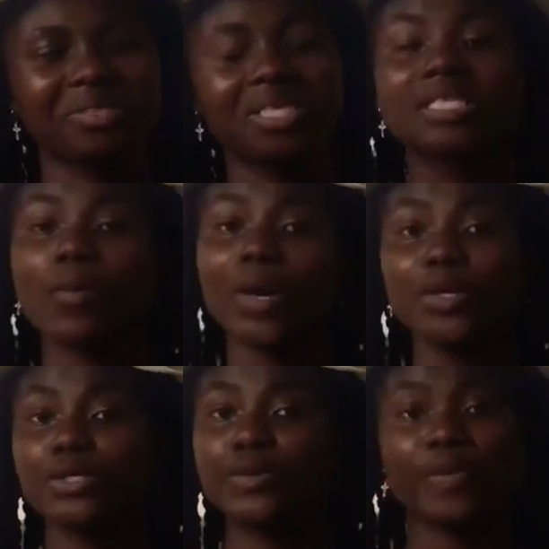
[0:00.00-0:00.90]
some one or
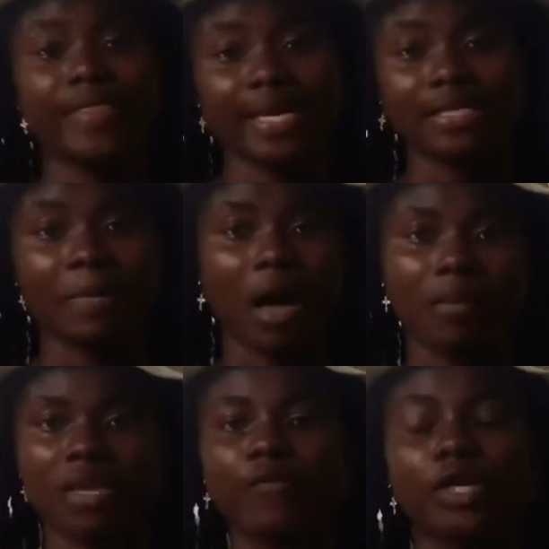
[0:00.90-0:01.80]
two things about
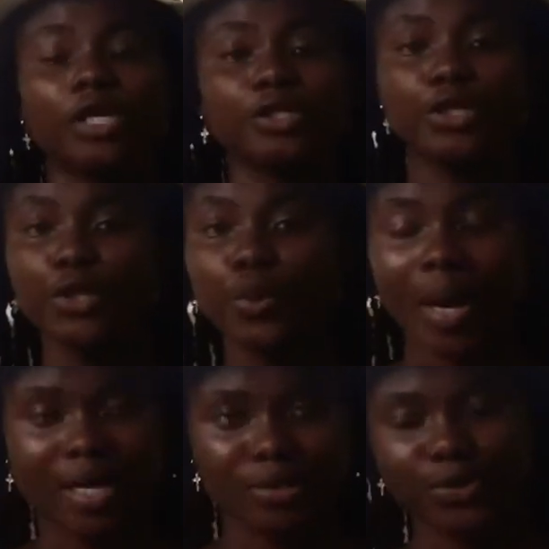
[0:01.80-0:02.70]
me for the new
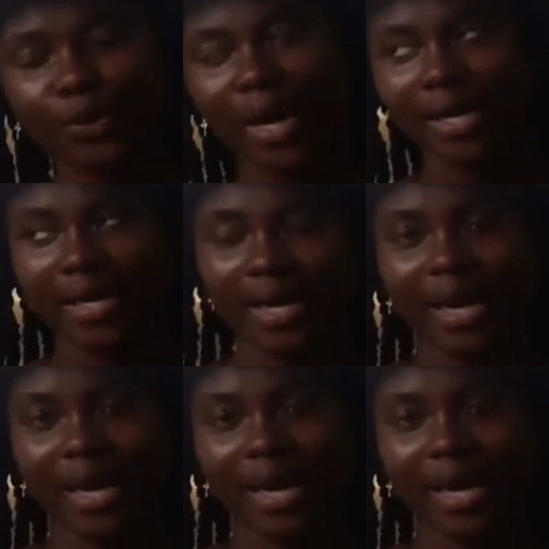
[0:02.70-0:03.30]
ones who are here,